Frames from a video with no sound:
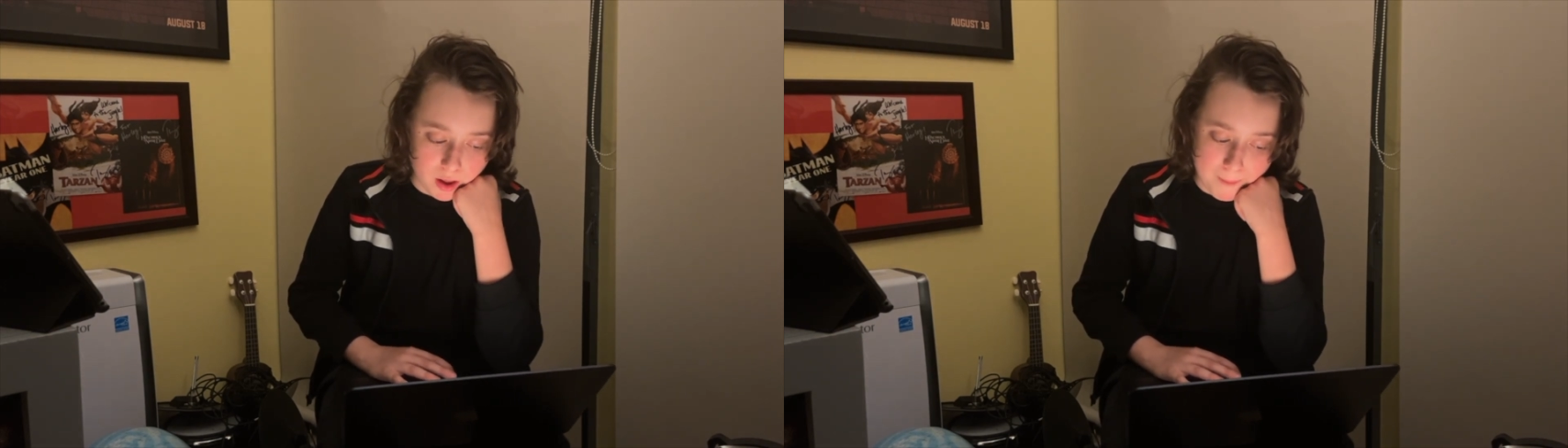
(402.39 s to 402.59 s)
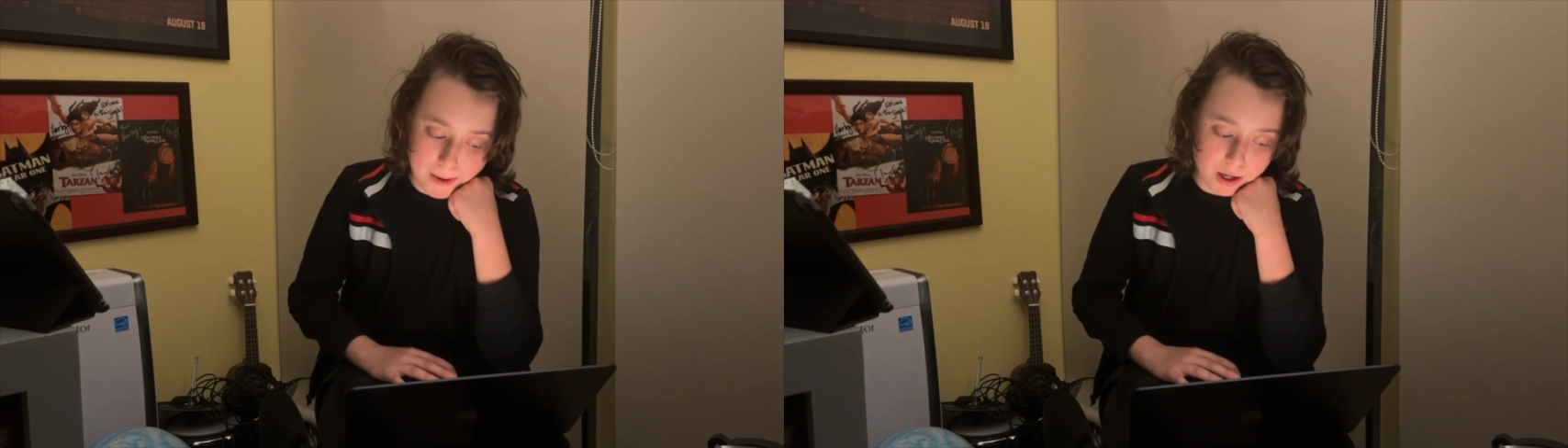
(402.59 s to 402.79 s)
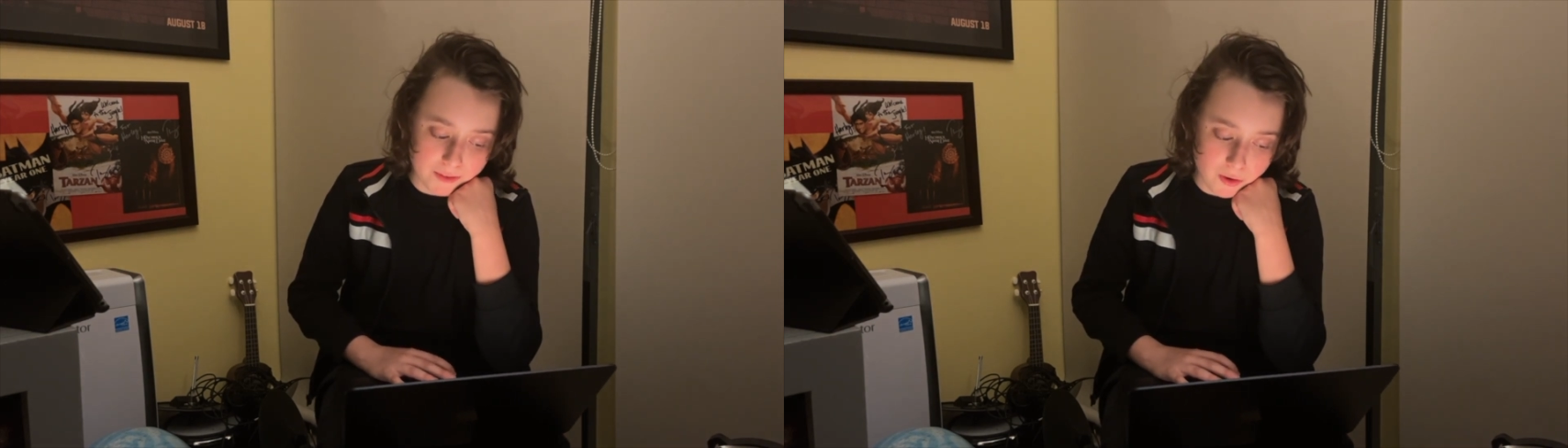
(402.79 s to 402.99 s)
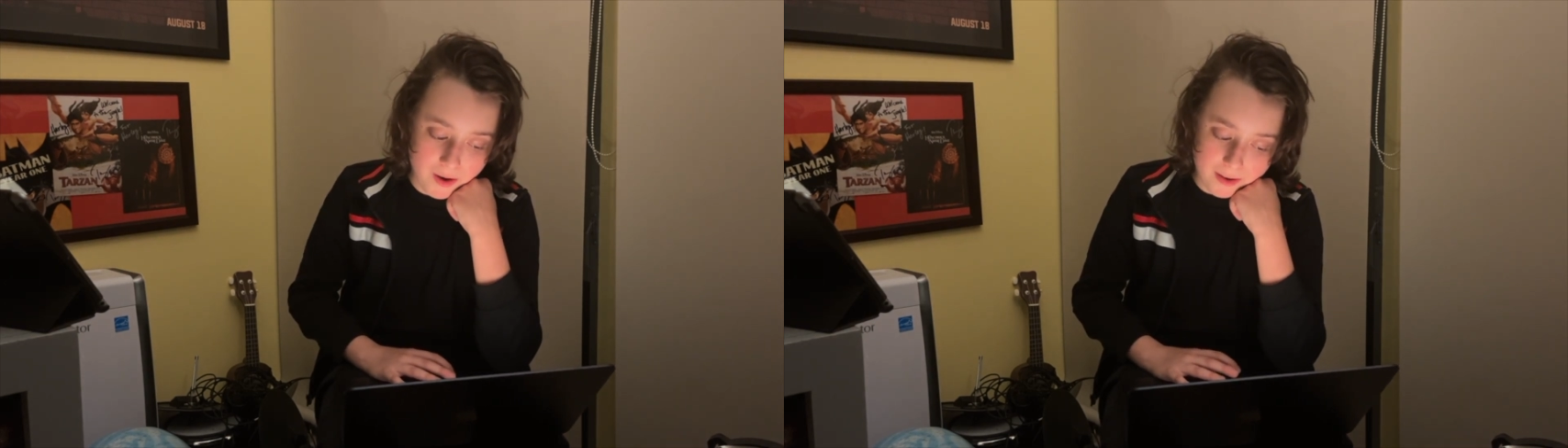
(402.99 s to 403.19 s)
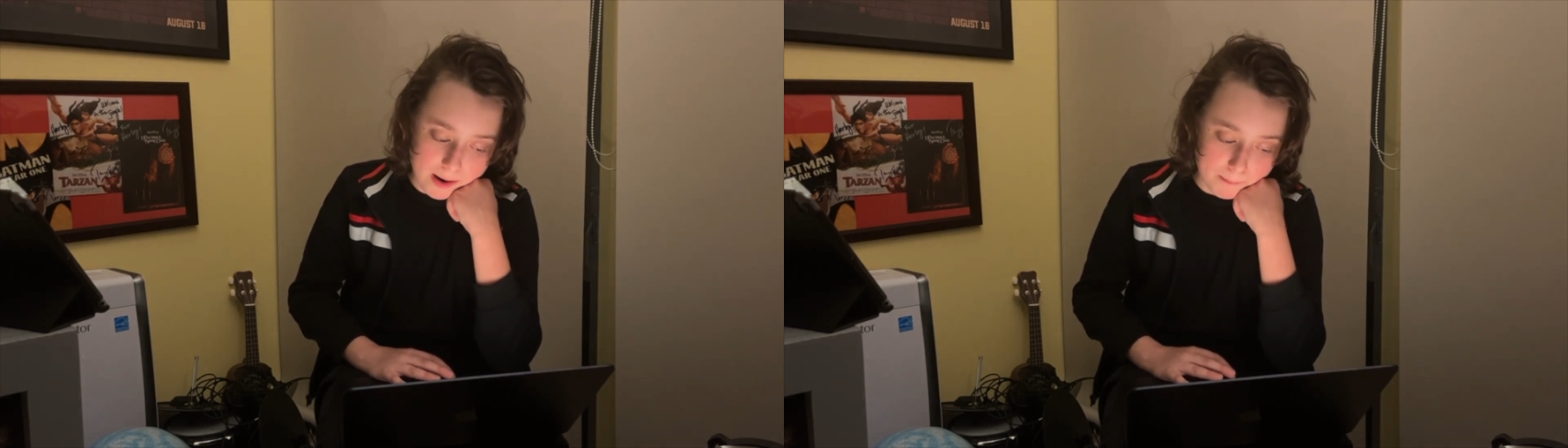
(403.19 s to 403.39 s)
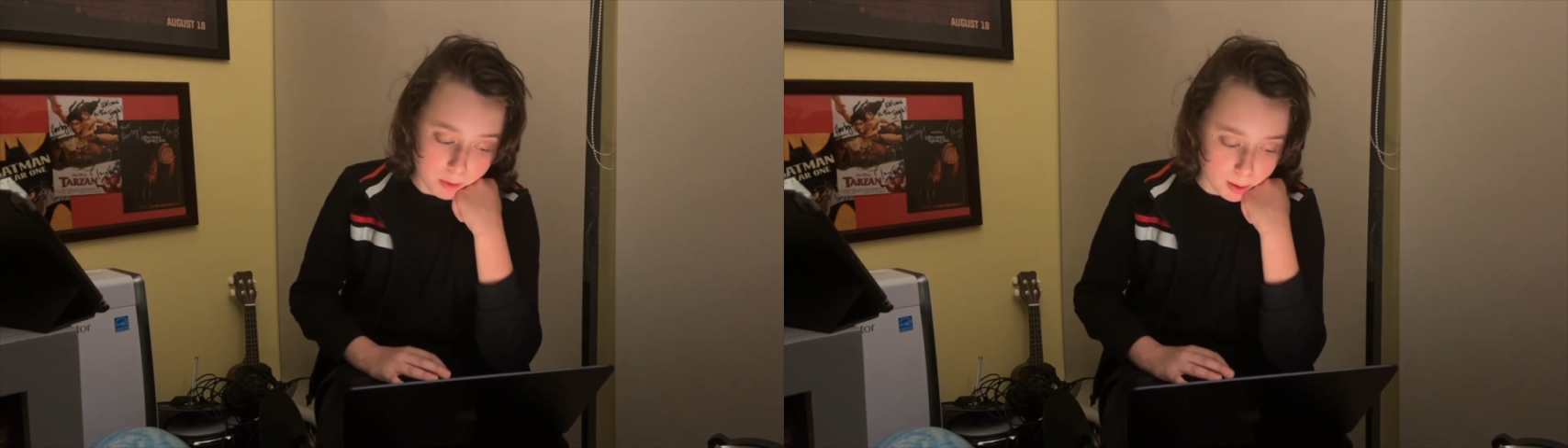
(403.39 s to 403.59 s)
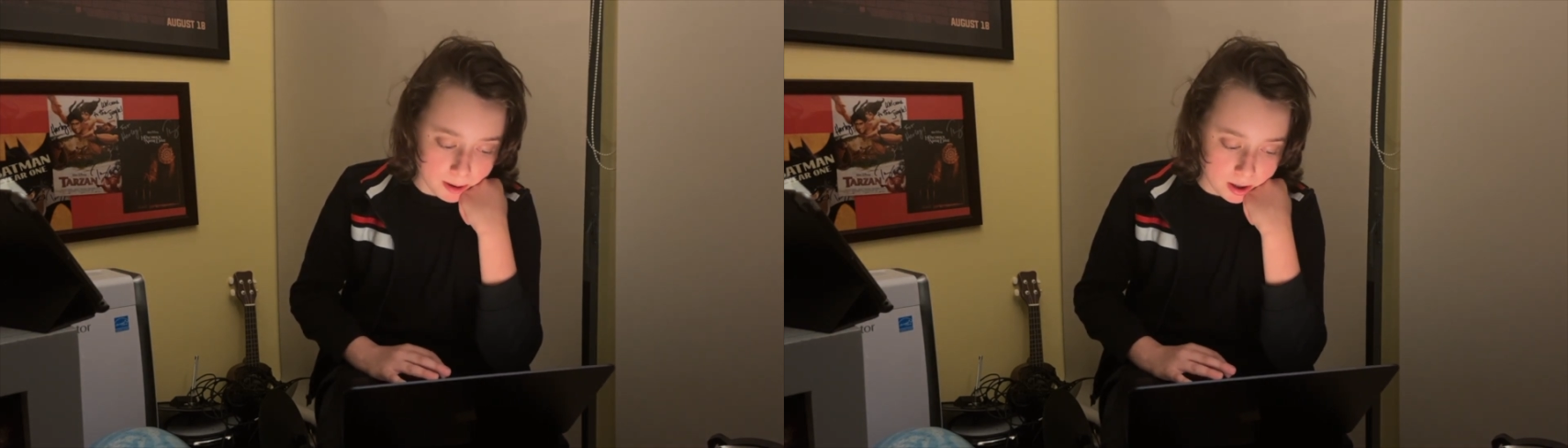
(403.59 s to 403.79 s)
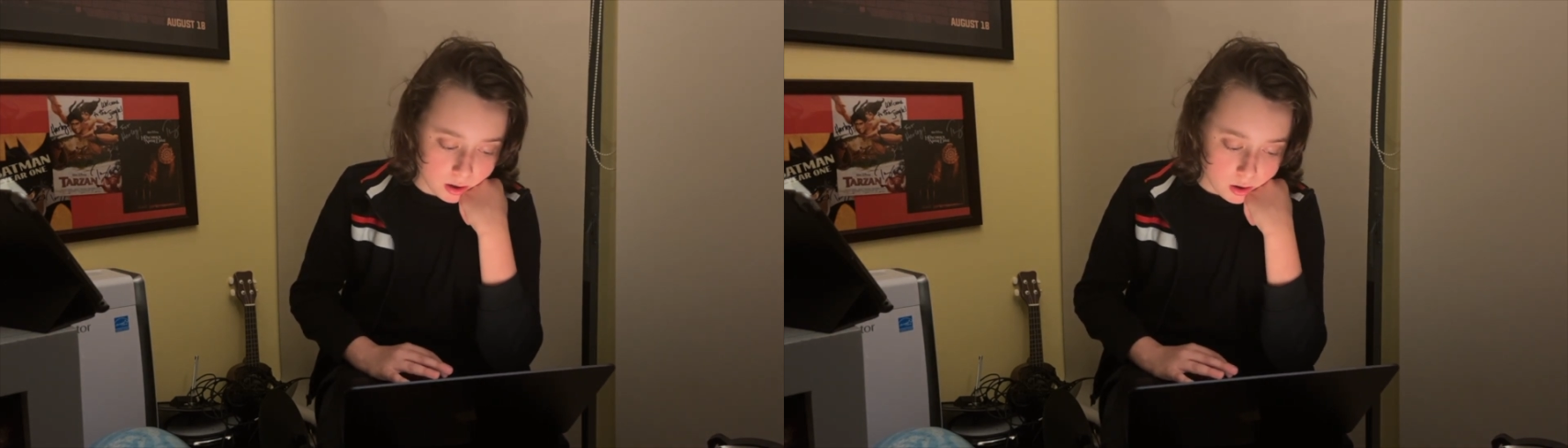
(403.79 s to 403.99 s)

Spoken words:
America Ferrera, Barbie.